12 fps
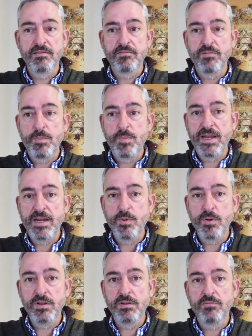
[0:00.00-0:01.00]

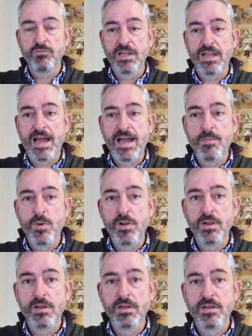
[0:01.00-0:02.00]
repeatable,
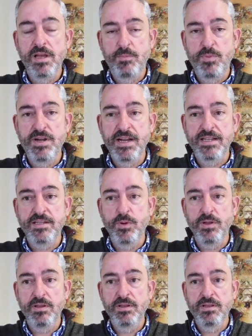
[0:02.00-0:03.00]
reliable, and predictable.